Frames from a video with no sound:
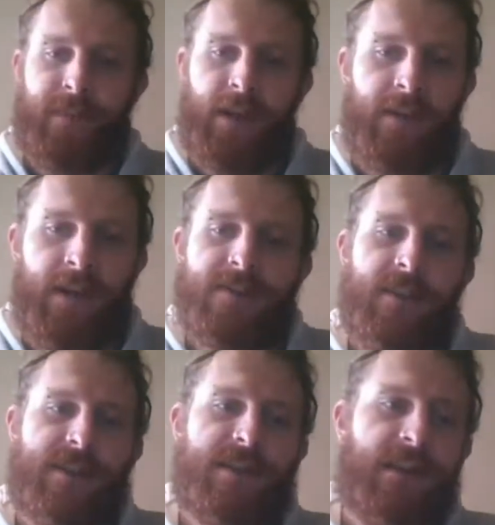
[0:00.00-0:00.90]
All right, so
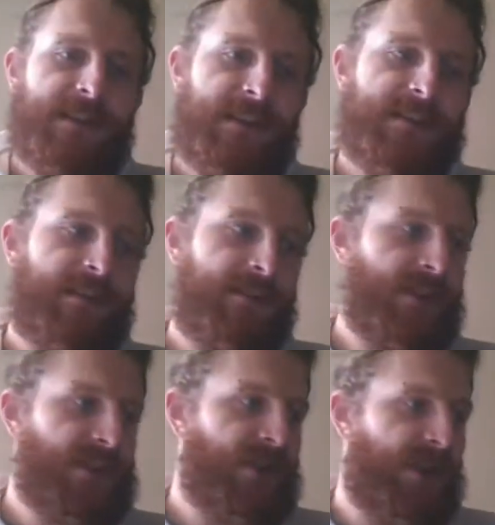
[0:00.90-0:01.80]
they still exist, they're
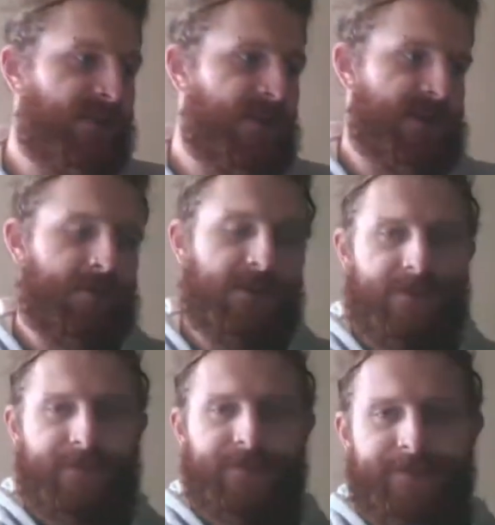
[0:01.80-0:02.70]
just not
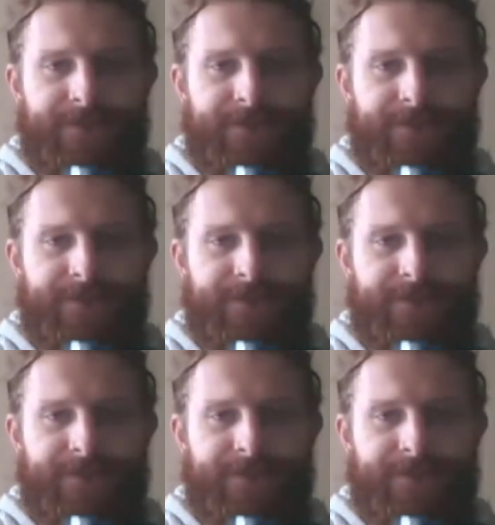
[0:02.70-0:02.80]
visible.